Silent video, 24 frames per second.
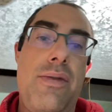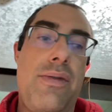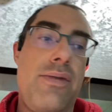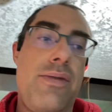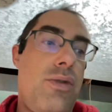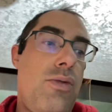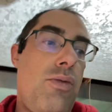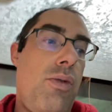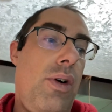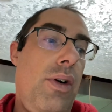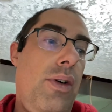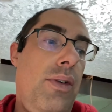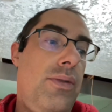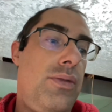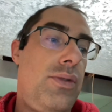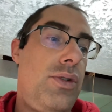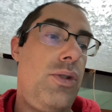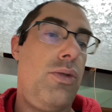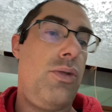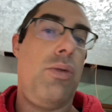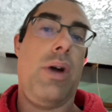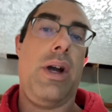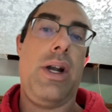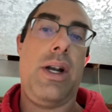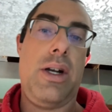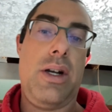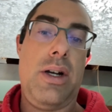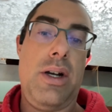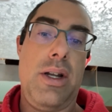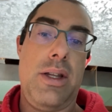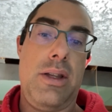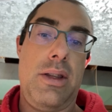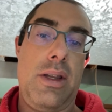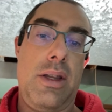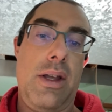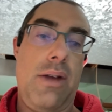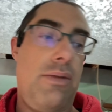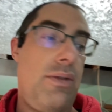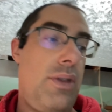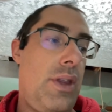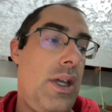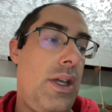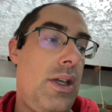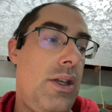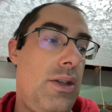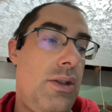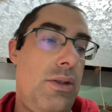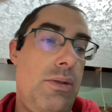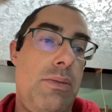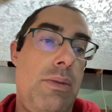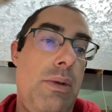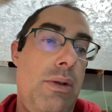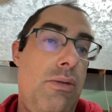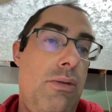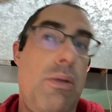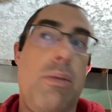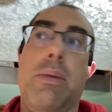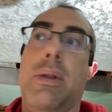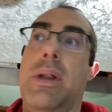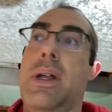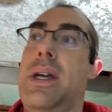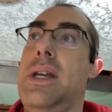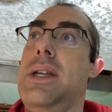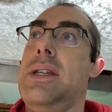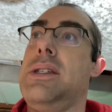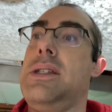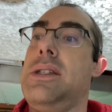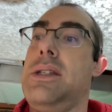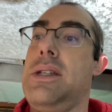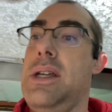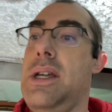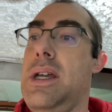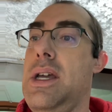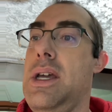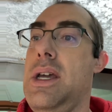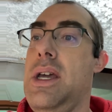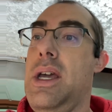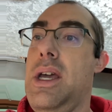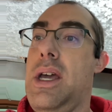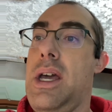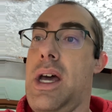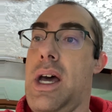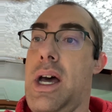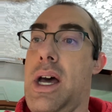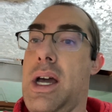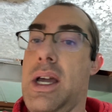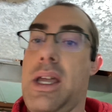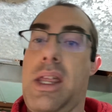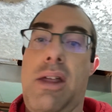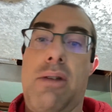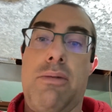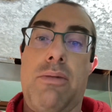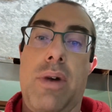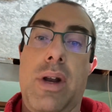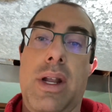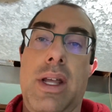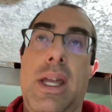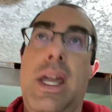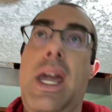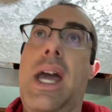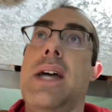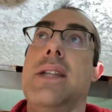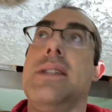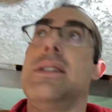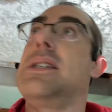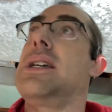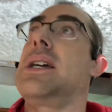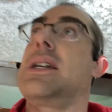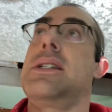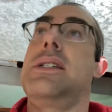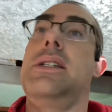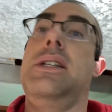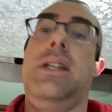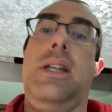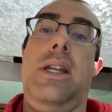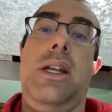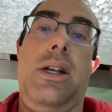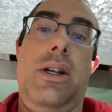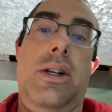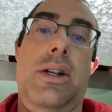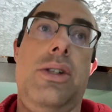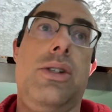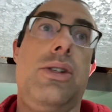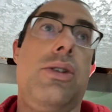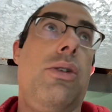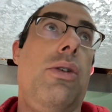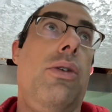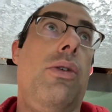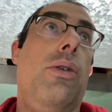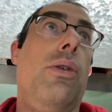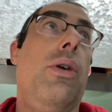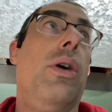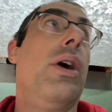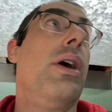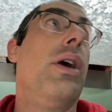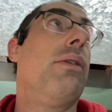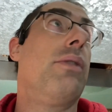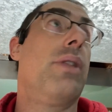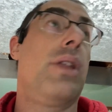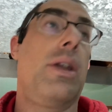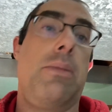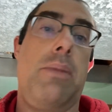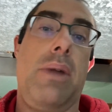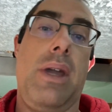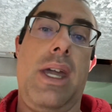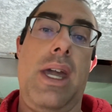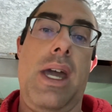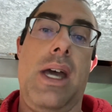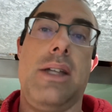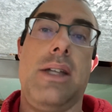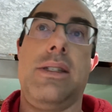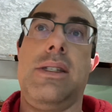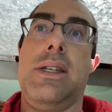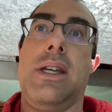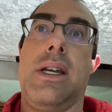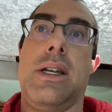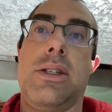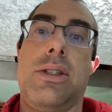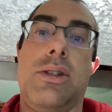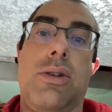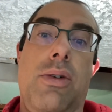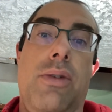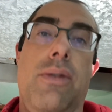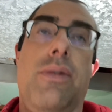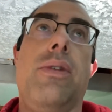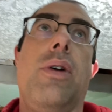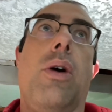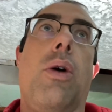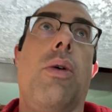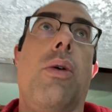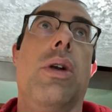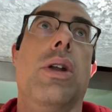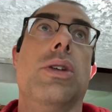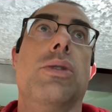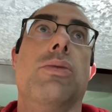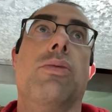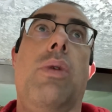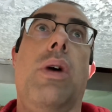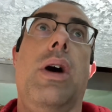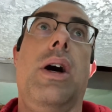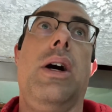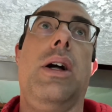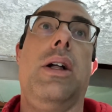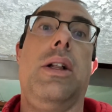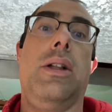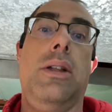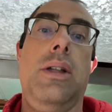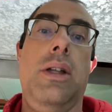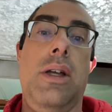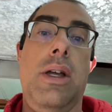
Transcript: 12-2 wire, and everything has been replaced. I'm running Cat 6 in here, so everything will be Cat 6 going forward as well.